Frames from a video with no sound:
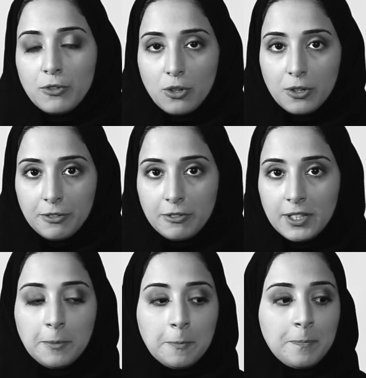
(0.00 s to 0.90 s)

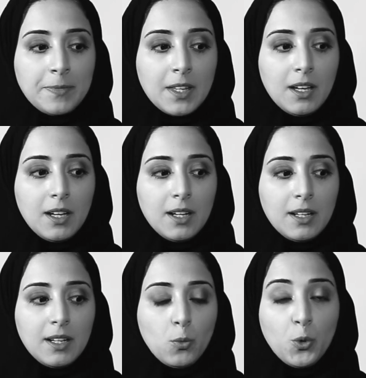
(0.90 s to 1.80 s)
photography,
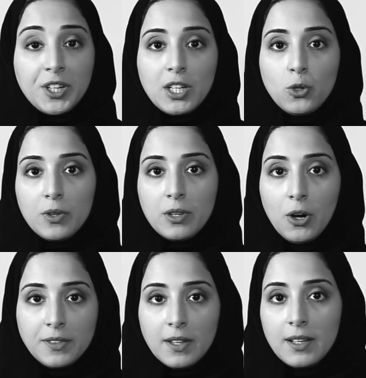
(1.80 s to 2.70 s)
working with
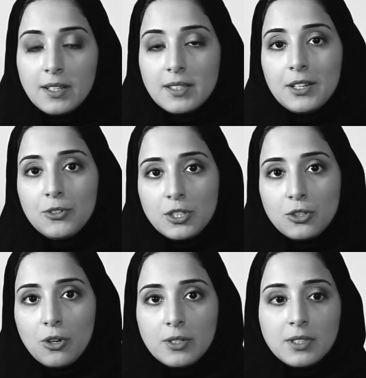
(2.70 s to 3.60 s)
hotels and
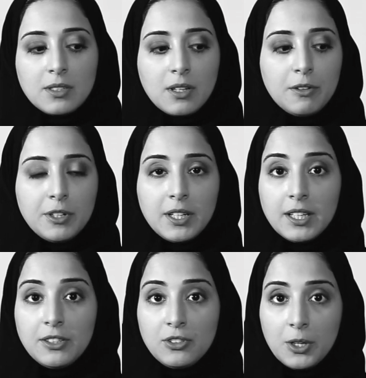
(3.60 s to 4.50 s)
restaurants, covering
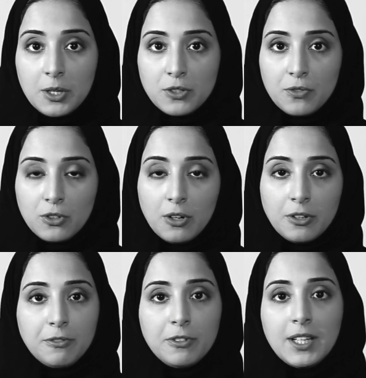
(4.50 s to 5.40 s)
interiors
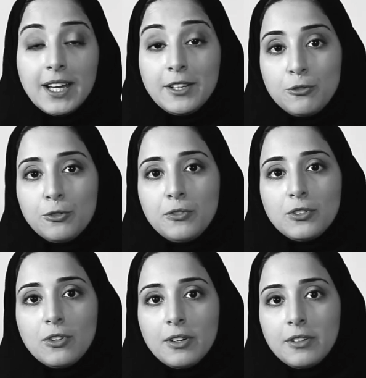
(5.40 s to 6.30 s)
photography and food
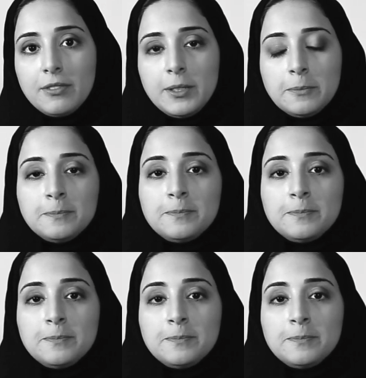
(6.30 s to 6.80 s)
photography.